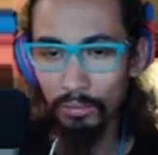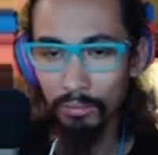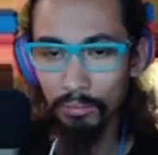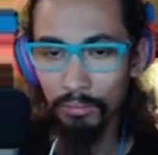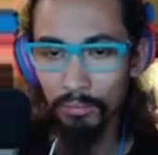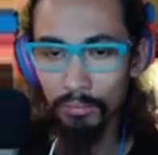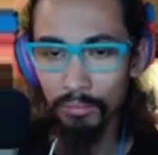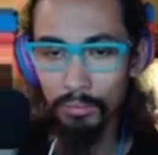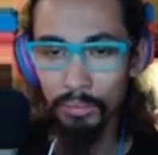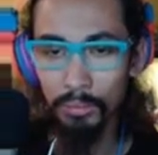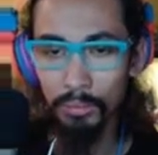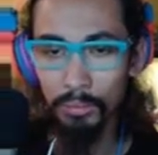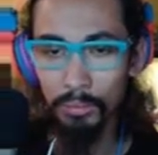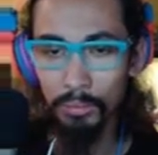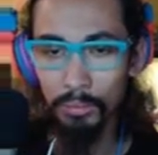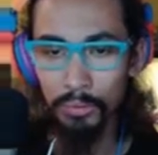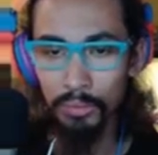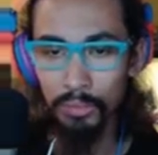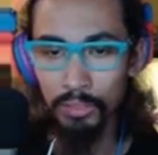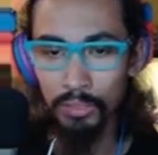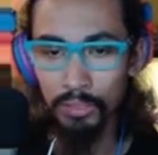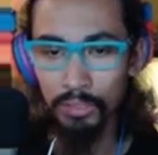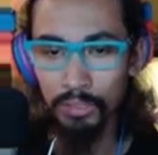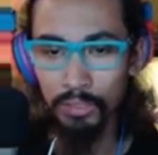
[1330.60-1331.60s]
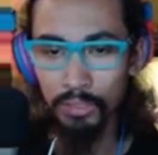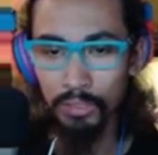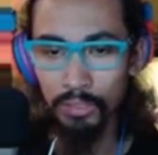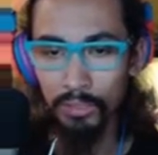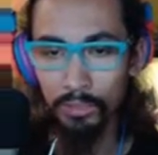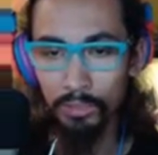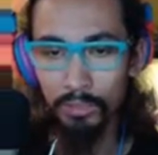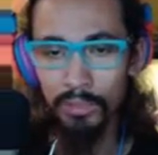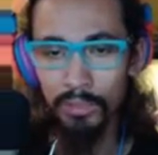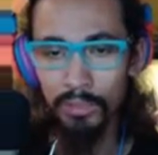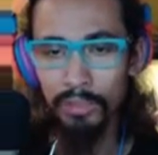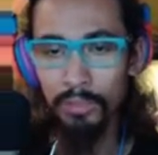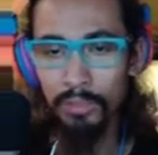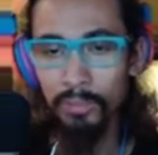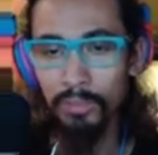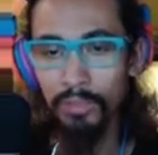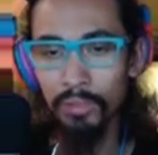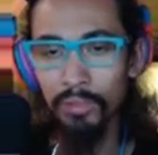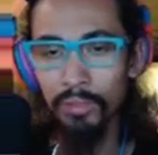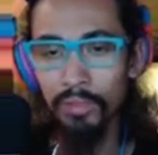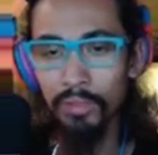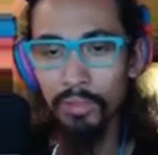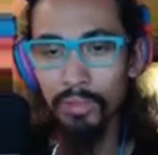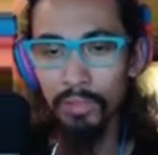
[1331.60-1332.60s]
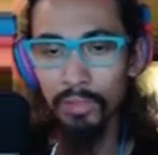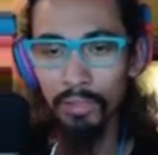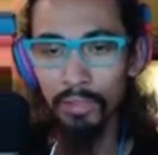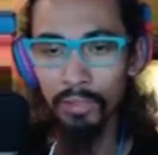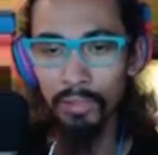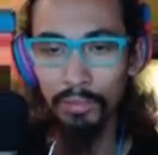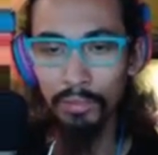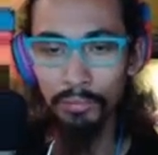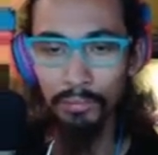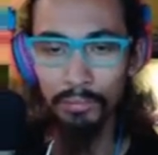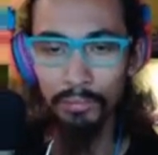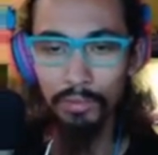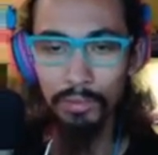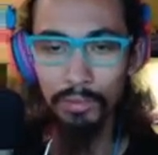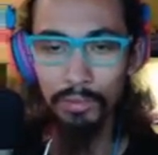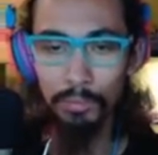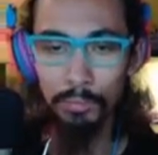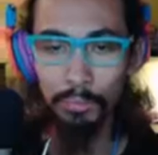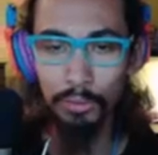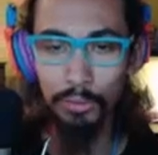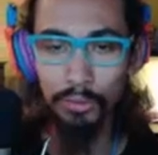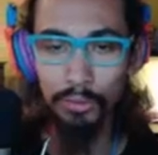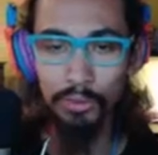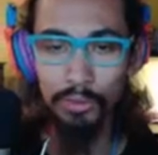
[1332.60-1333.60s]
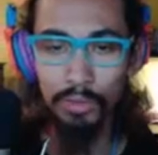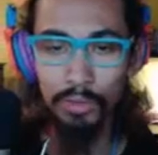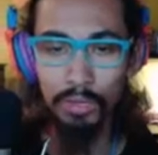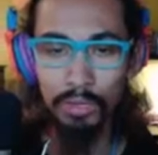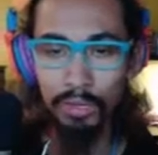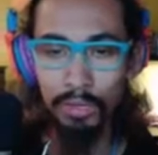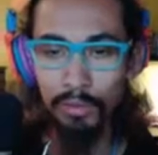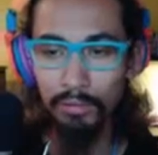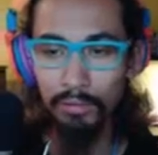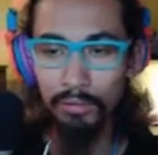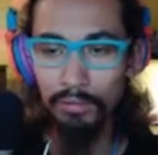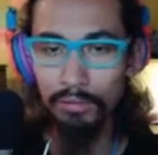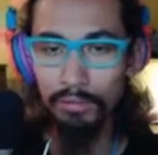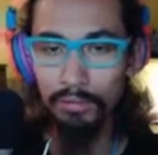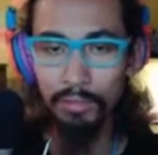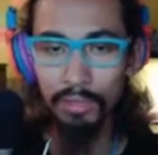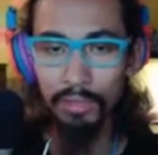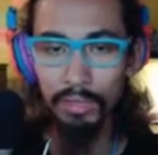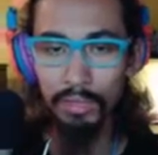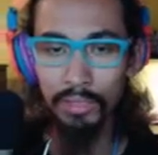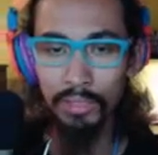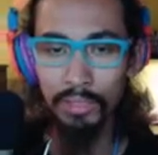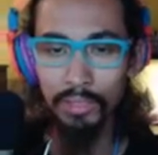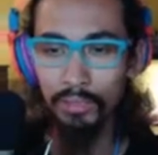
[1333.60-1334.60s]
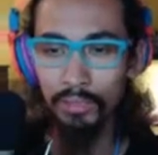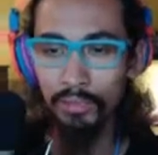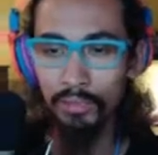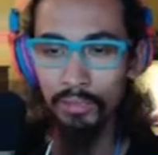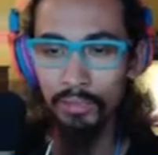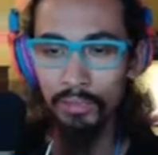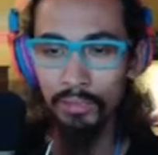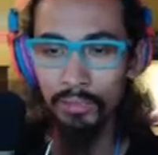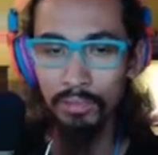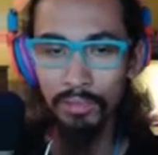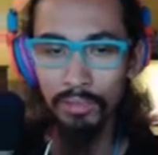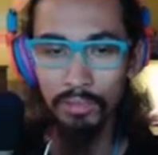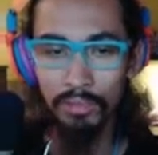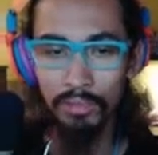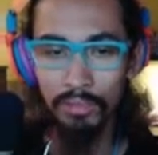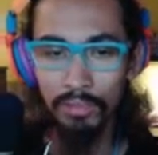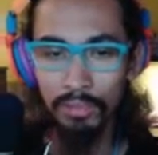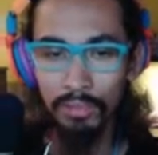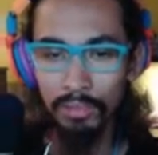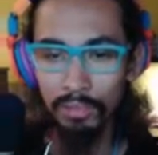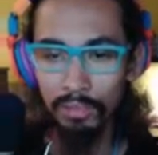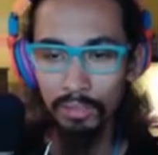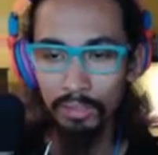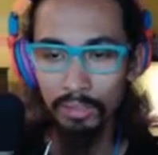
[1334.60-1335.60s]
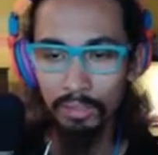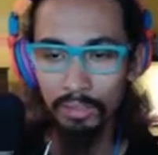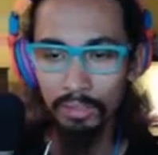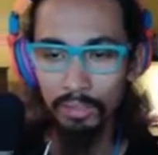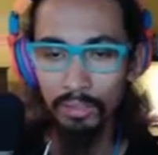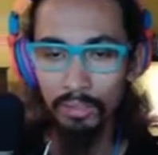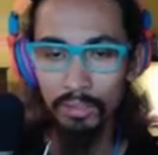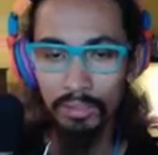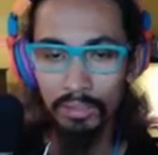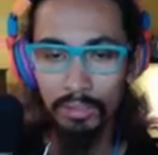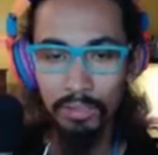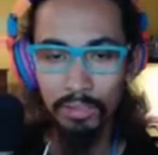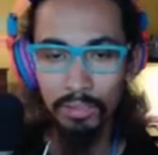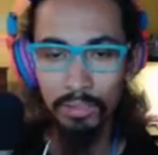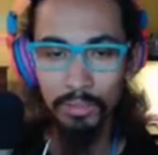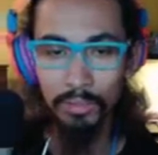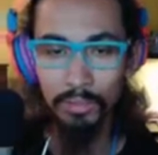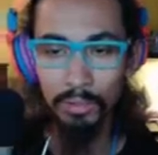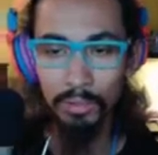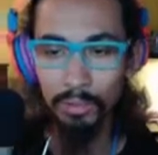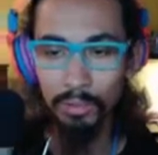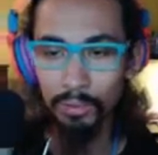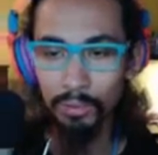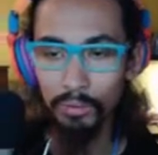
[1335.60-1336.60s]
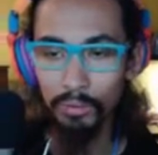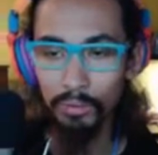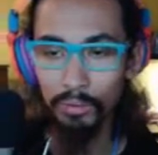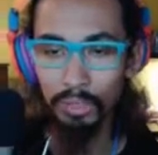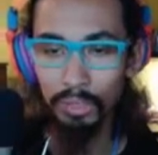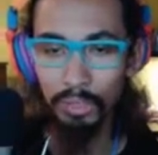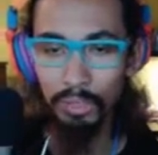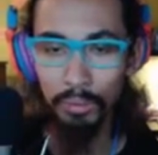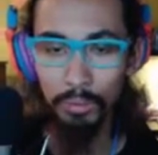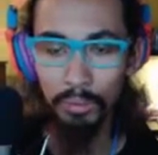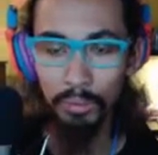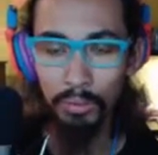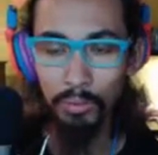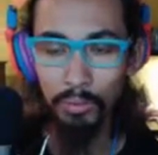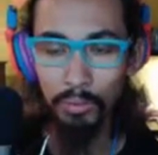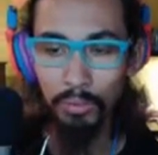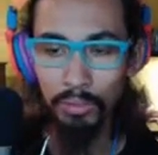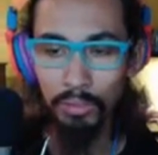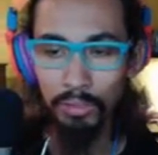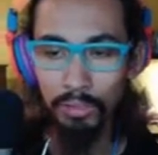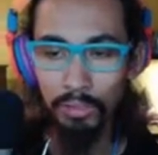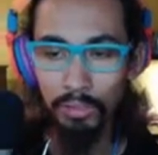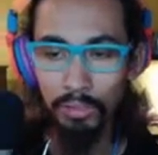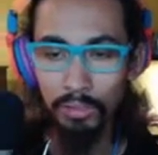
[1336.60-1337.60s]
WEC, especially with the front wheel drive, front engine Nismo LMP1,